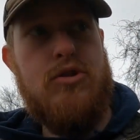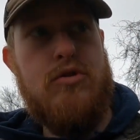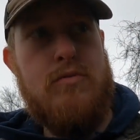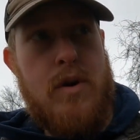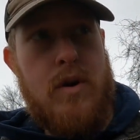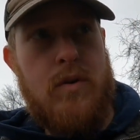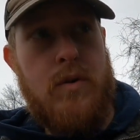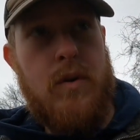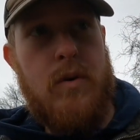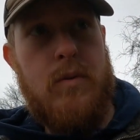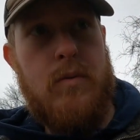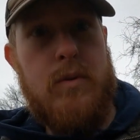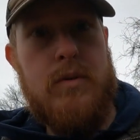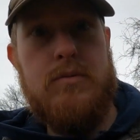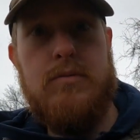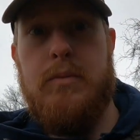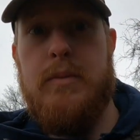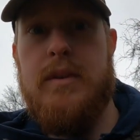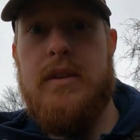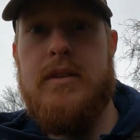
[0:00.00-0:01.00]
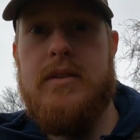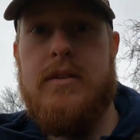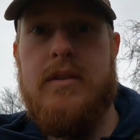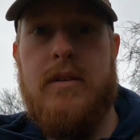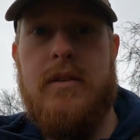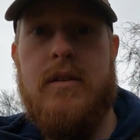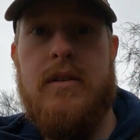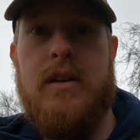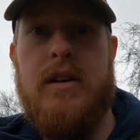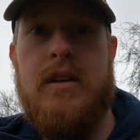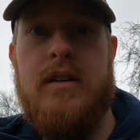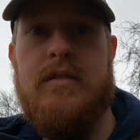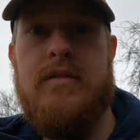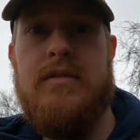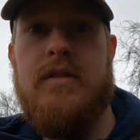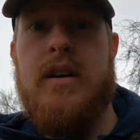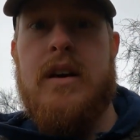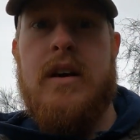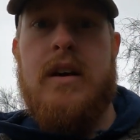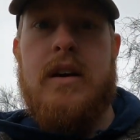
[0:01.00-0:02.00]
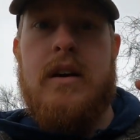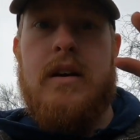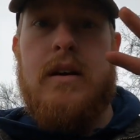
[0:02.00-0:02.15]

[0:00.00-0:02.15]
tomorrow, which will be the start of